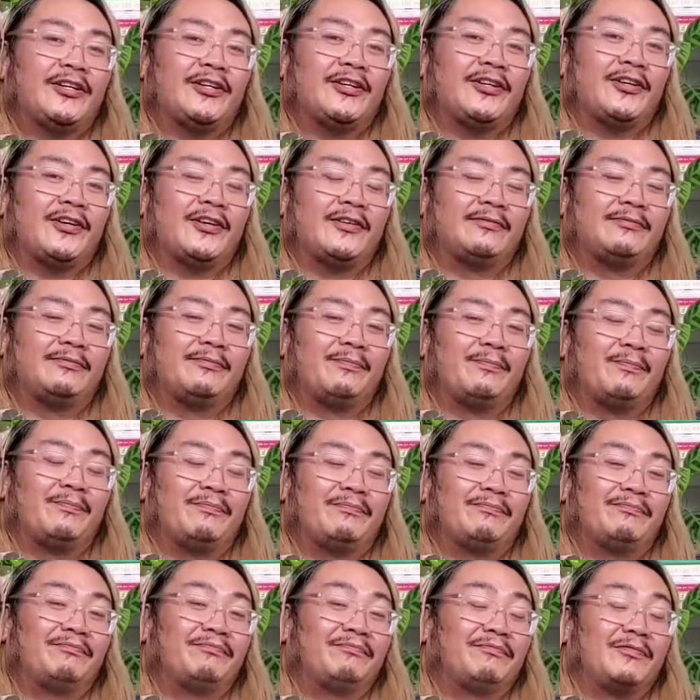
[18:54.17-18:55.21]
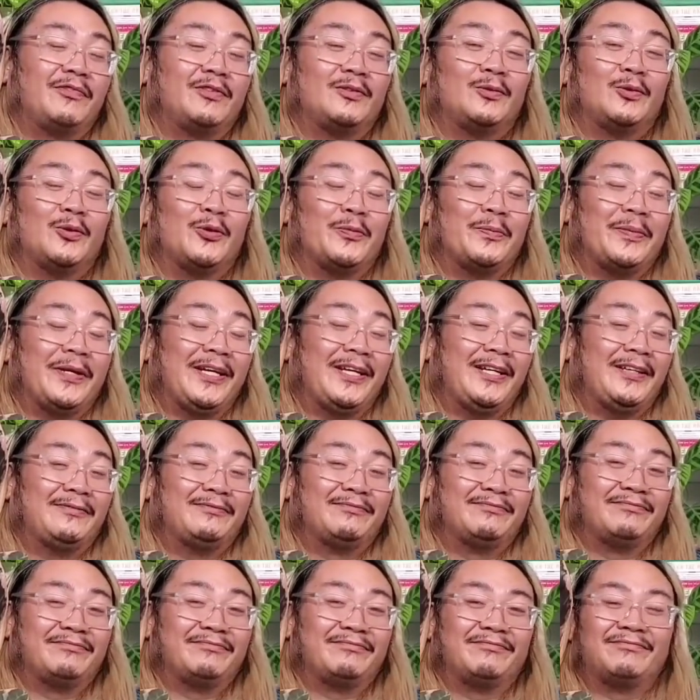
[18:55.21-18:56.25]
dear
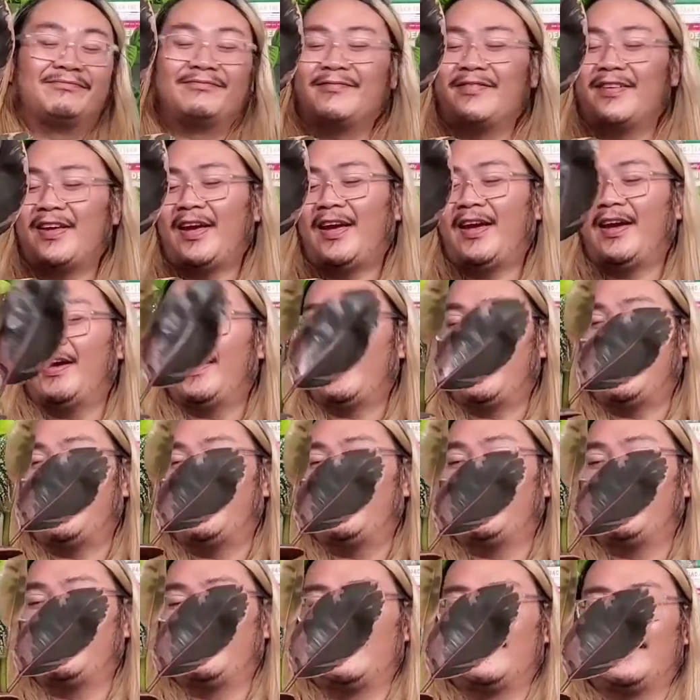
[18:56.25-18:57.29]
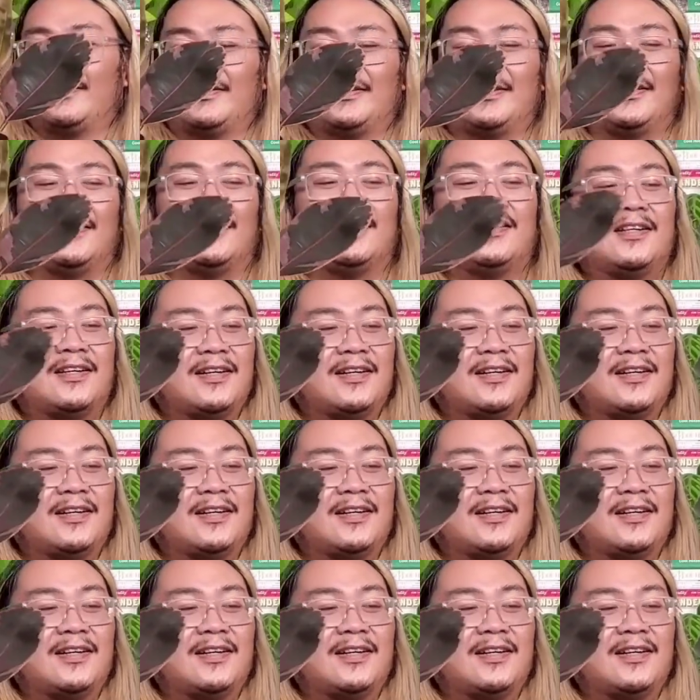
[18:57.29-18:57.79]
Ruby, and